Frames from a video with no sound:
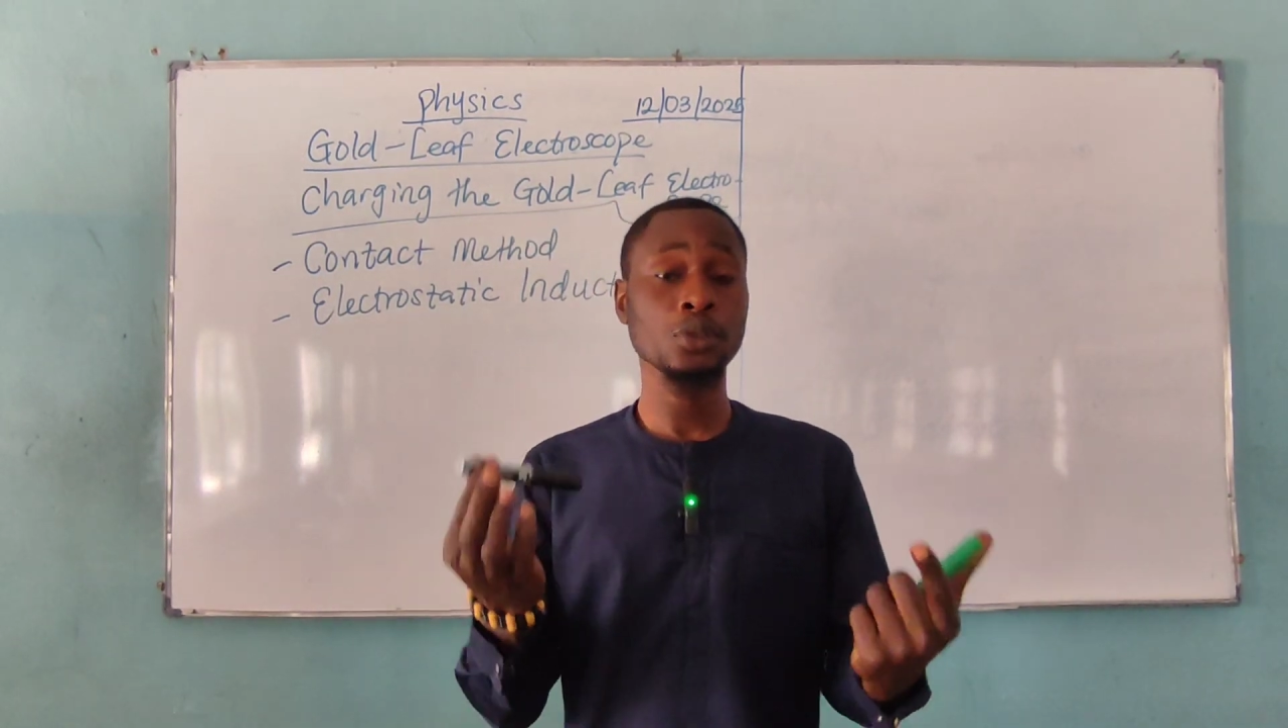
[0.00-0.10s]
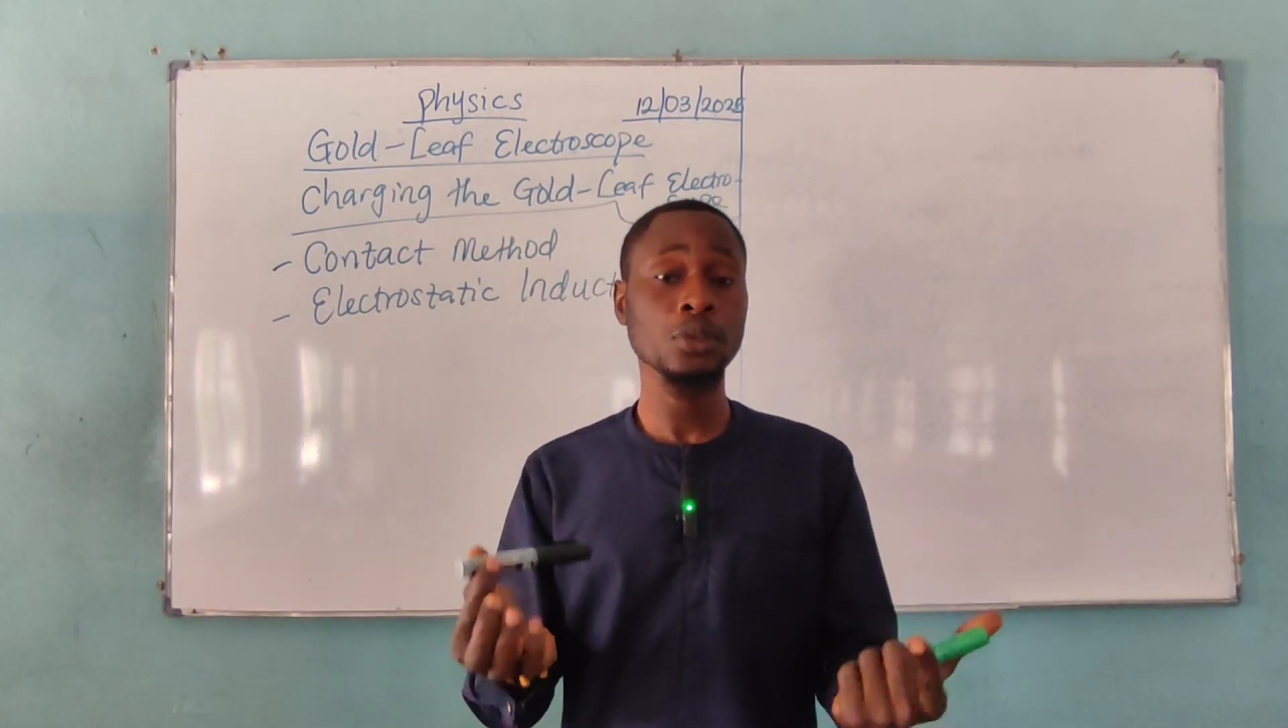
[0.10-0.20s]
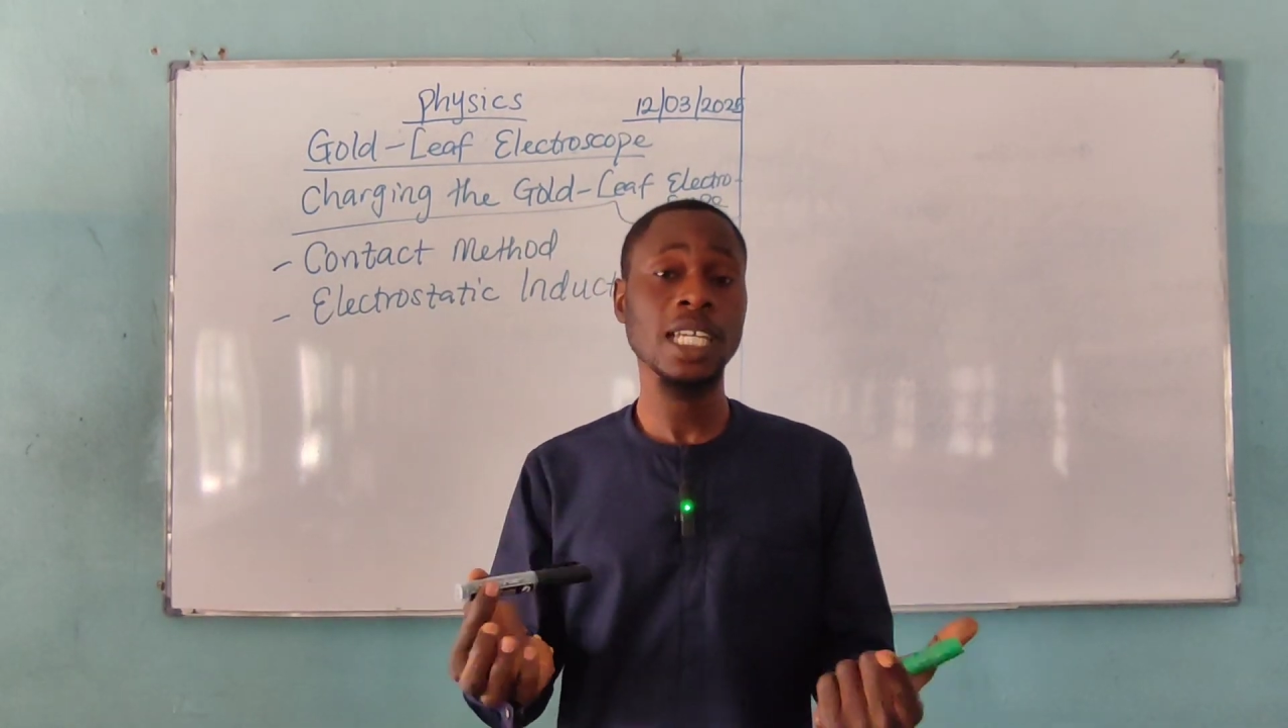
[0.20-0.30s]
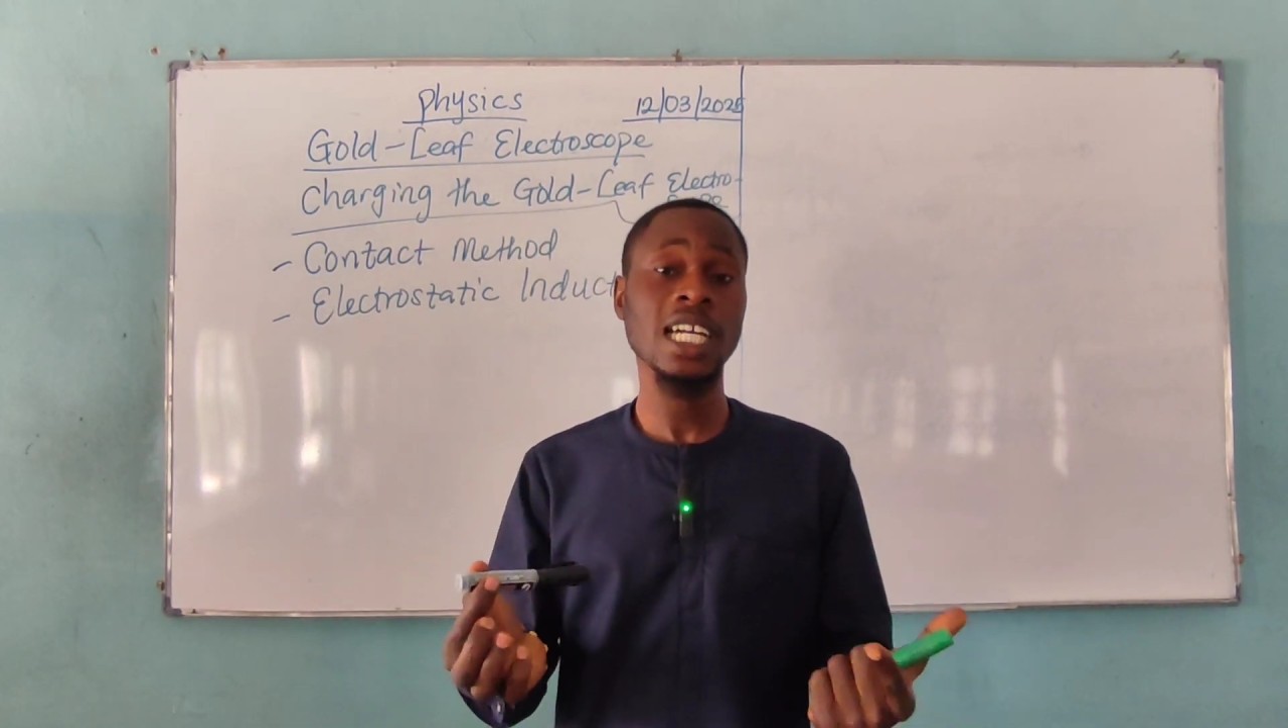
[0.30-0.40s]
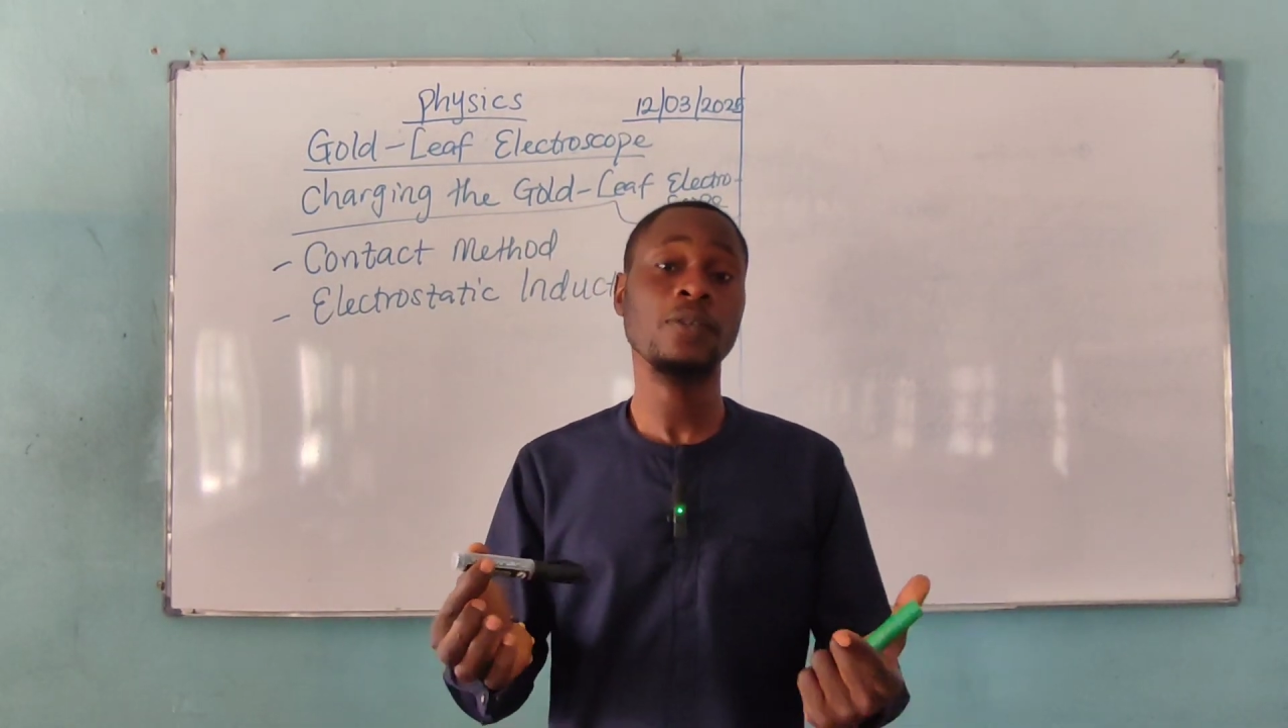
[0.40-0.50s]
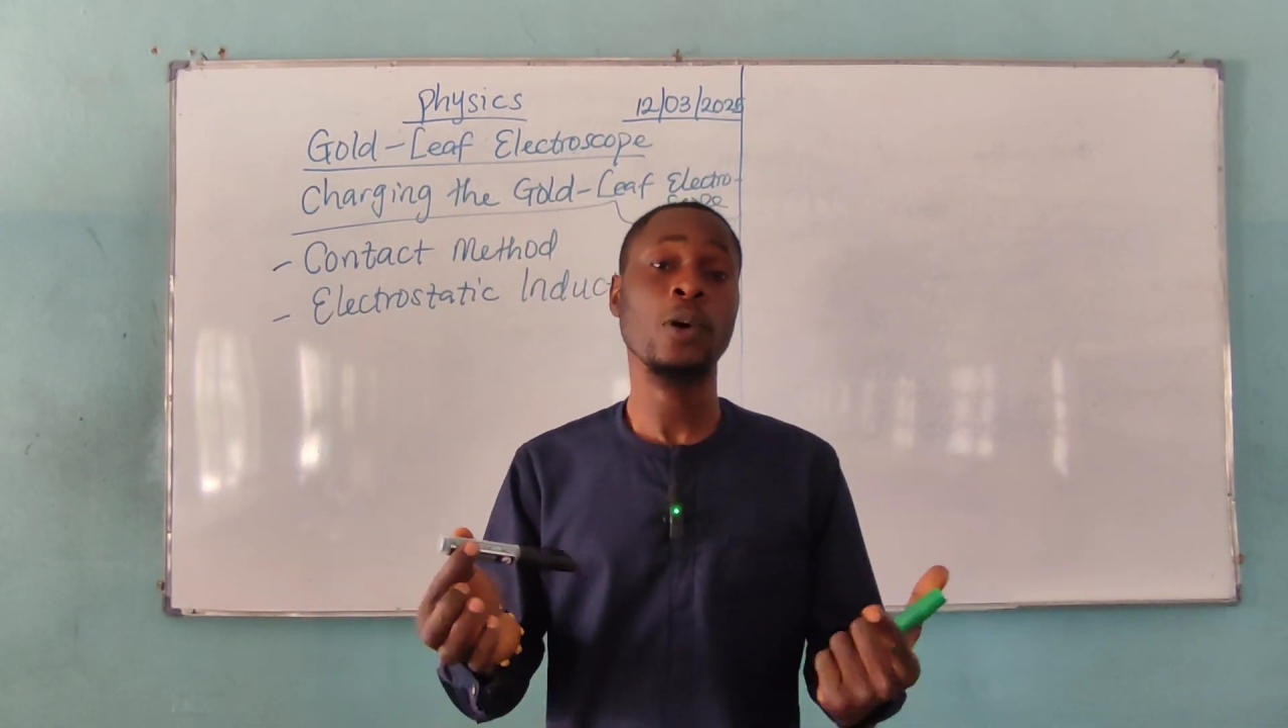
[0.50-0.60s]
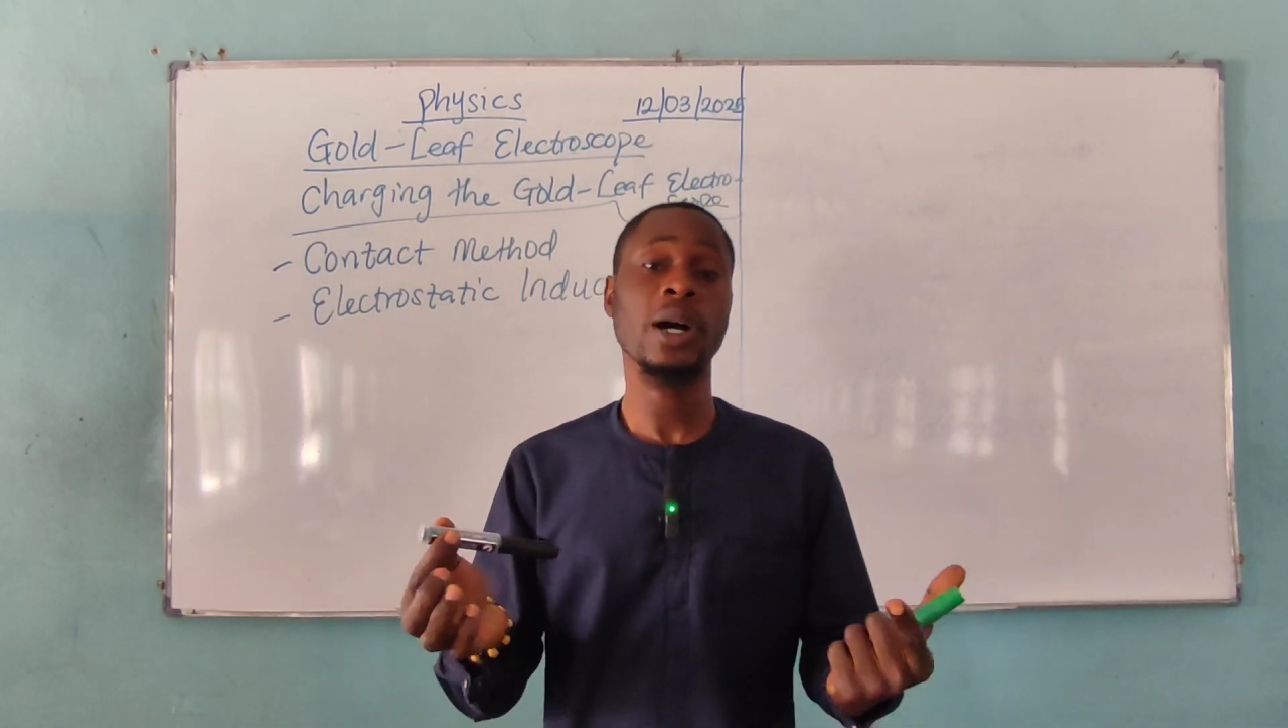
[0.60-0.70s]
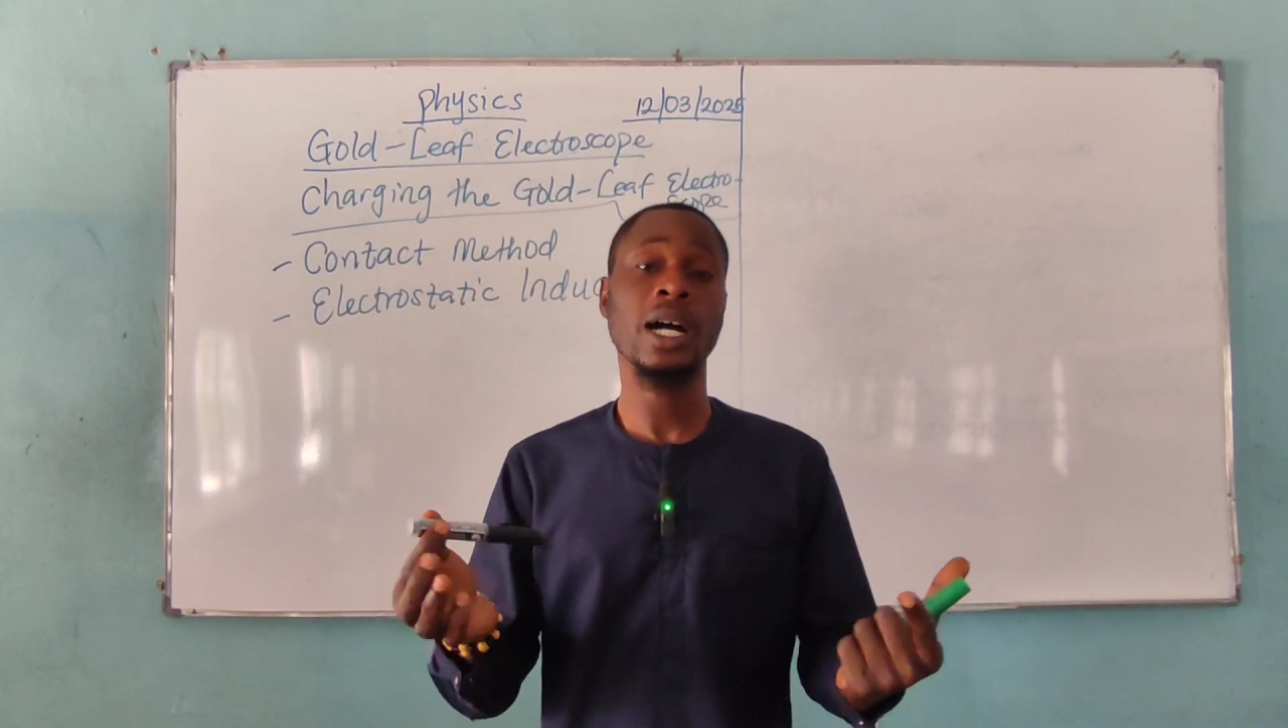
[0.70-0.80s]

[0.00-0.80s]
do that for